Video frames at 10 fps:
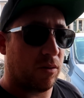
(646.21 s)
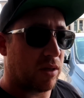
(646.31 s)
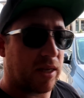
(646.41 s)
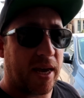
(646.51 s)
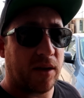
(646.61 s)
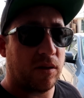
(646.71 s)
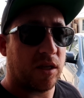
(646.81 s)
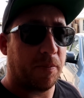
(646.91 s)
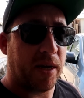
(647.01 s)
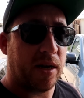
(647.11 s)
it was saying on the
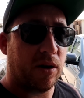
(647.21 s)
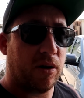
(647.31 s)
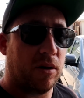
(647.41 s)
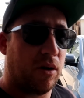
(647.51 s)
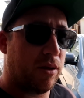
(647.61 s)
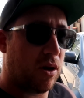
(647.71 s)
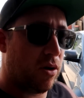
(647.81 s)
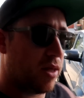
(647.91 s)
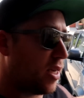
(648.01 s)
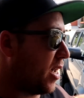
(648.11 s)
speedo
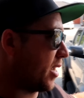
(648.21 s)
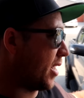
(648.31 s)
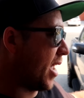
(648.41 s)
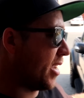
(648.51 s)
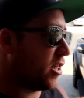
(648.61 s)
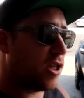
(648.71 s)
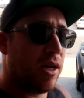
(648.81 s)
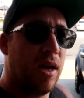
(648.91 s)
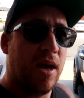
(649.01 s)
on the gauge.